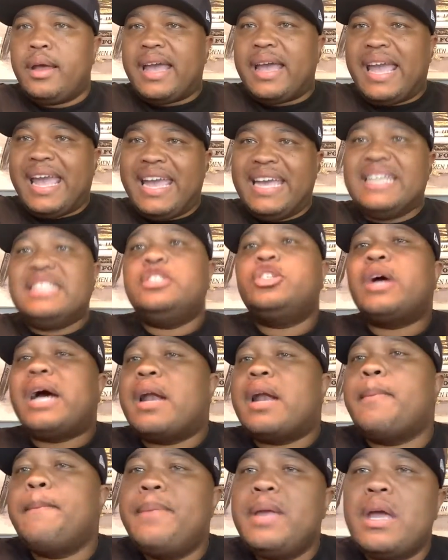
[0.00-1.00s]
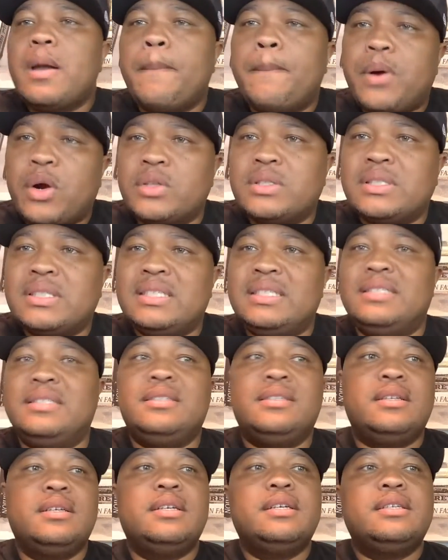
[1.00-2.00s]
and try to be a
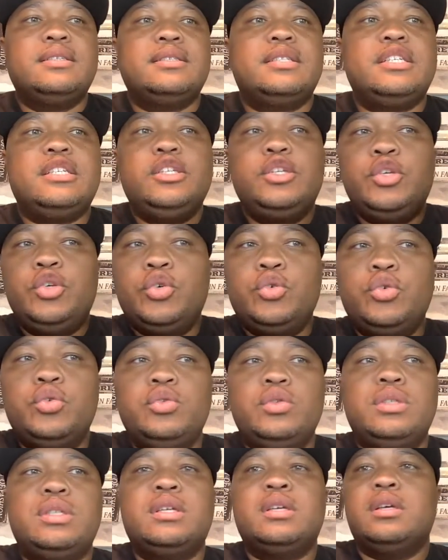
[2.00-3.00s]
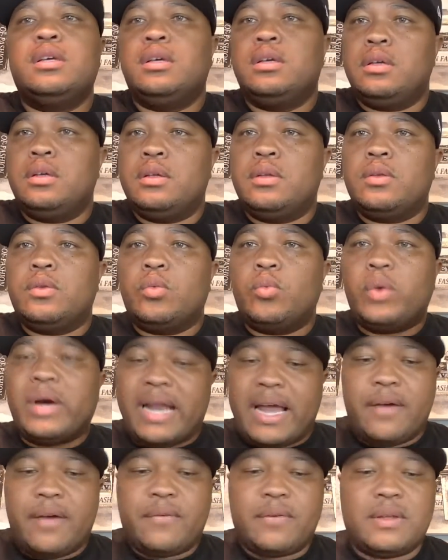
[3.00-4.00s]
person to use
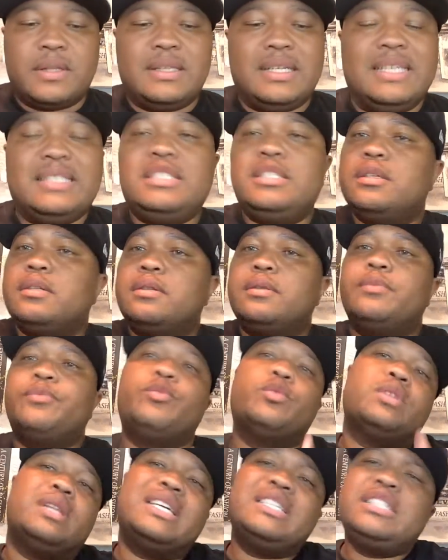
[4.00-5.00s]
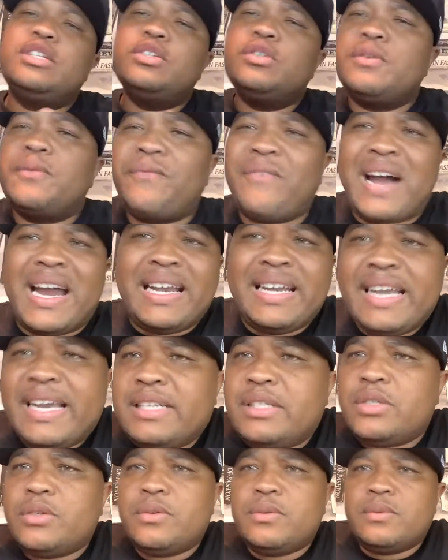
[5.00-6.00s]
whatever. Let's use
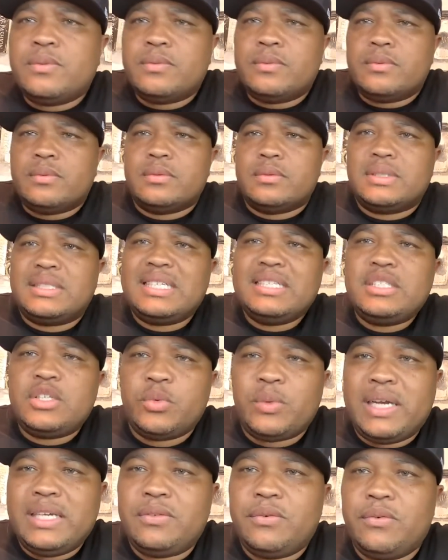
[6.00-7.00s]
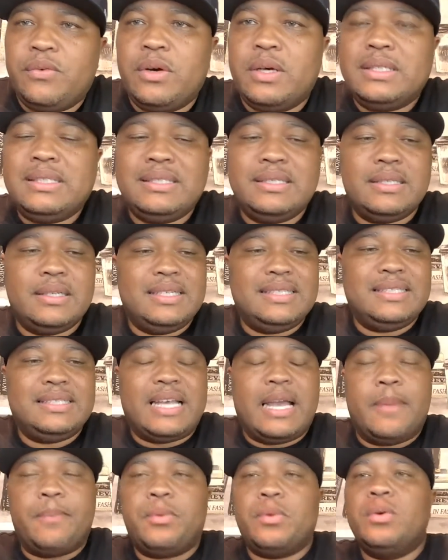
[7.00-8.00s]
financial situation for
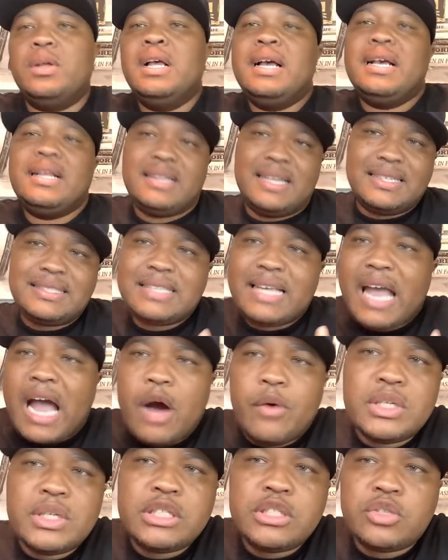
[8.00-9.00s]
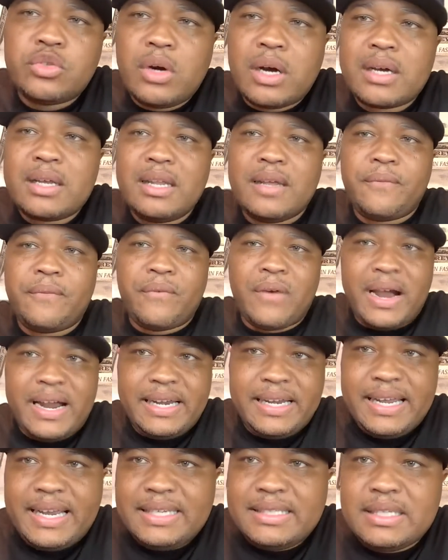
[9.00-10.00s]
example. Let's say I was struggling
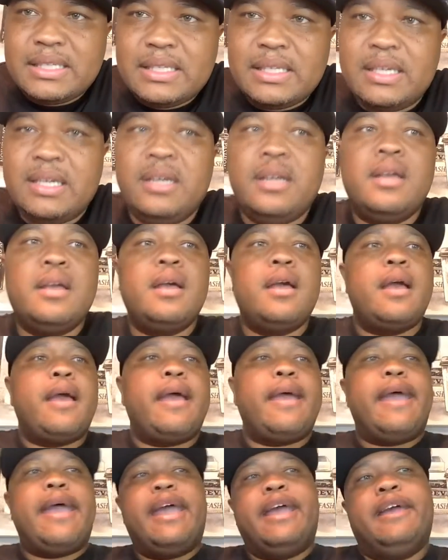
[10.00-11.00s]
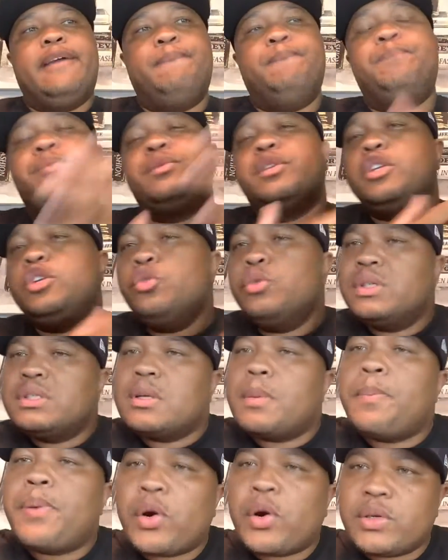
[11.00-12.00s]
financially, and you was
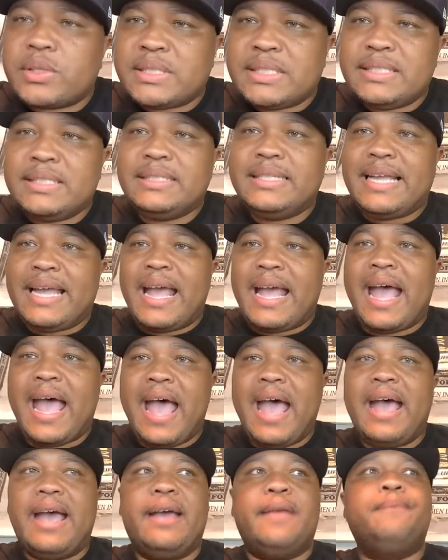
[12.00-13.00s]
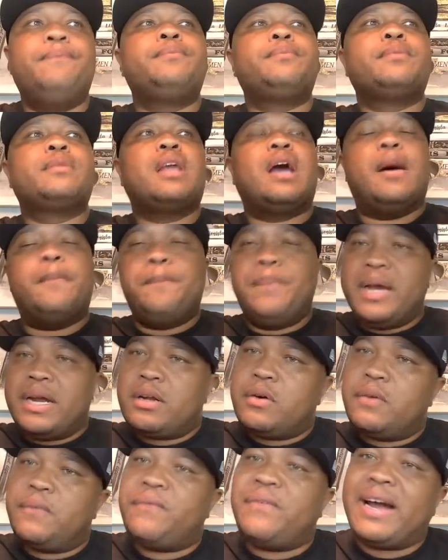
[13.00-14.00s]
a person that had a
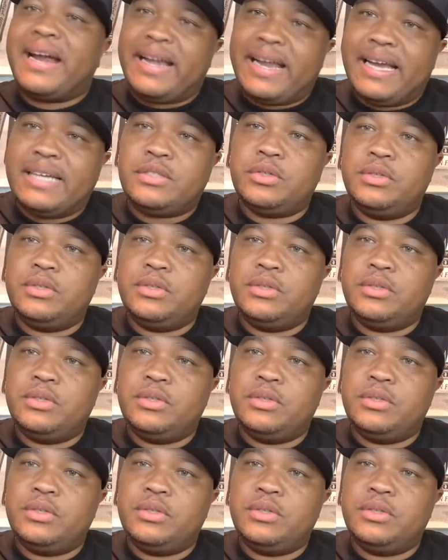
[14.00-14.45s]
better financial